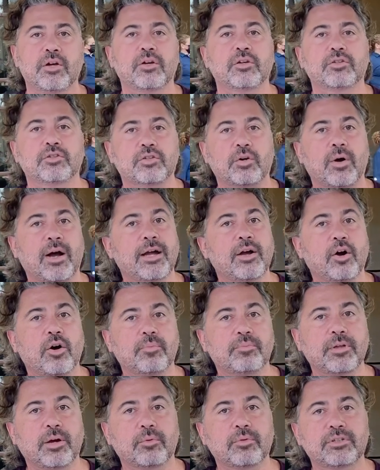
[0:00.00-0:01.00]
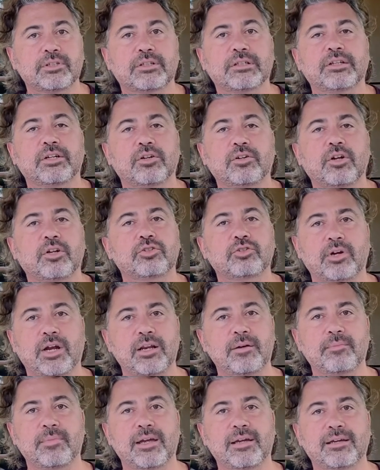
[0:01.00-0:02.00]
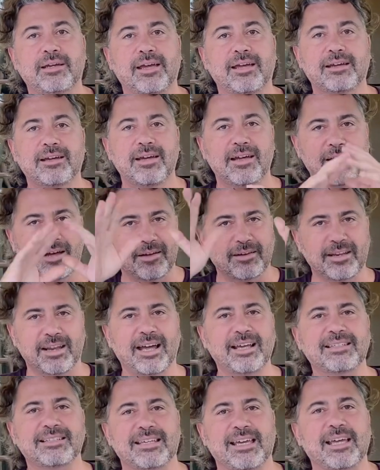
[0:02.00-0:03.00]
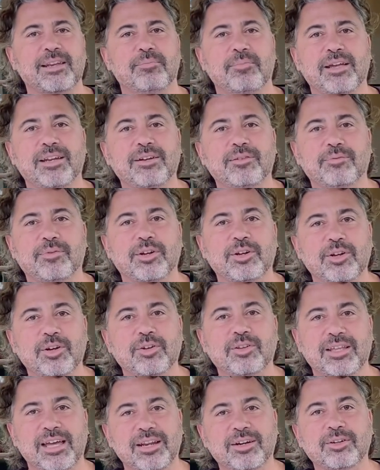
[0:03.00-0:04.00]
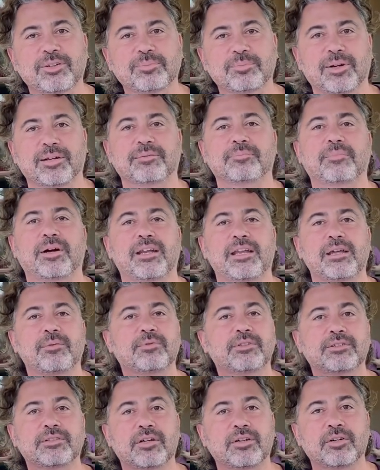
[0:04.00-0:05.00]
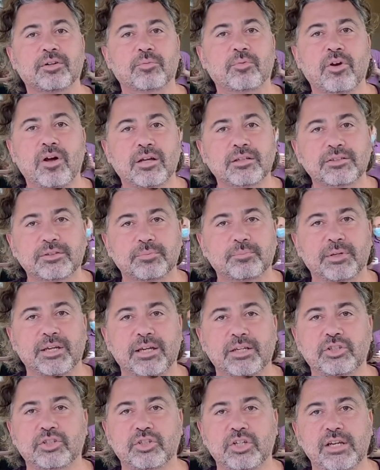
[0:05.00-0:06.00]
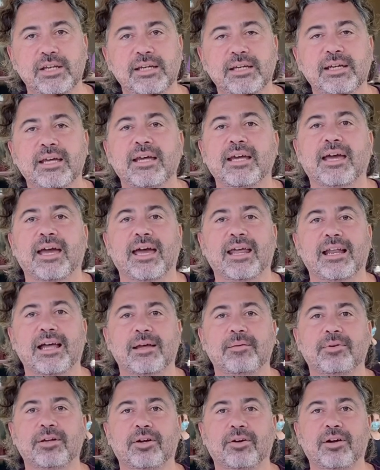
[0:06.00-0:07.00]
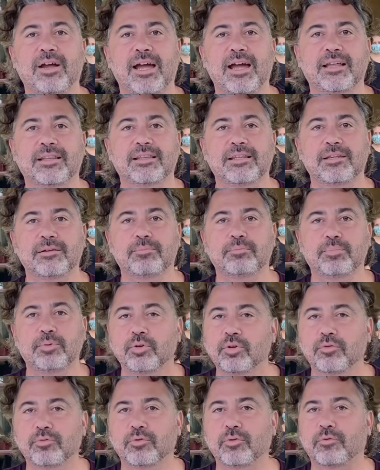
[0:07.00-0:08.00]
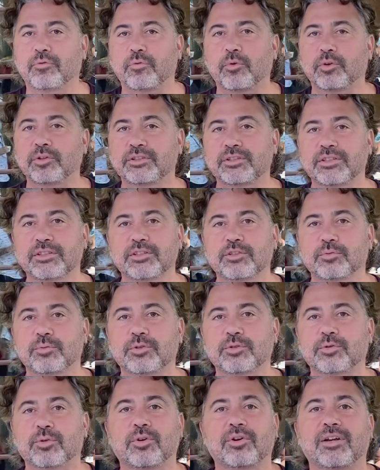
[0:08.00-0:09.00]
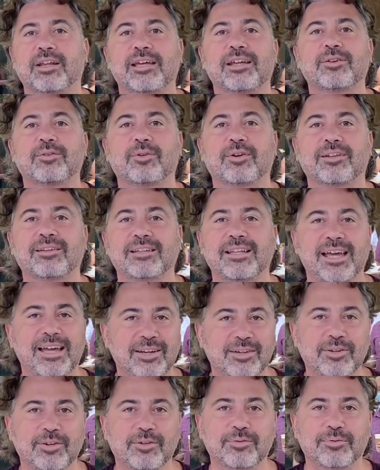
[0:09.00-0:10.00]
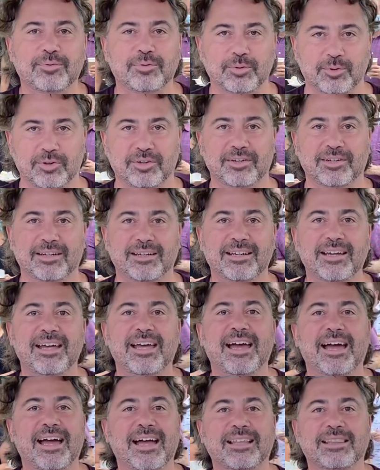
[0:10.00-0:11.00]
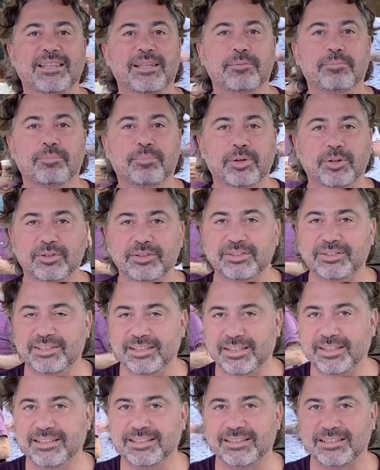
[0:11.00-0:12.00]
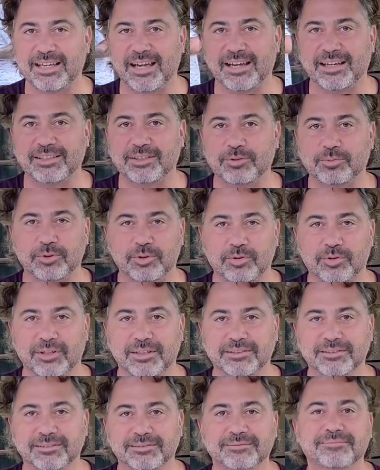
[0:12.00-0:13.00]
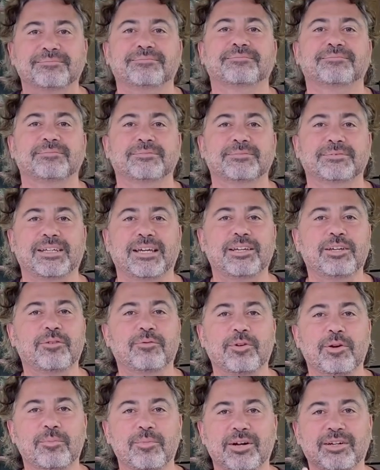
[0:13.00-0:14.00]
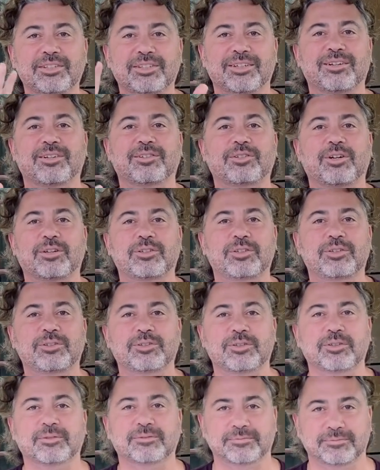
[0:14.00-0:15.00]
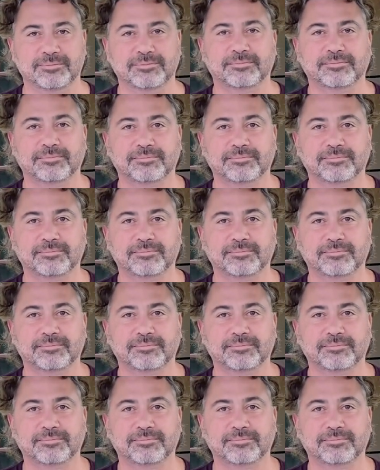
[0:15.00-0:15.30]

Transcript: So I hope that was clear. I'll try to make a nice animated video later, but my name is Duncan Ross, PhD, and I am here at the beautiful Four Seasons Resort in Orlando, Florida, at the Bill Seed Science Retreat. Thank you very much, and I'll talk to you soon.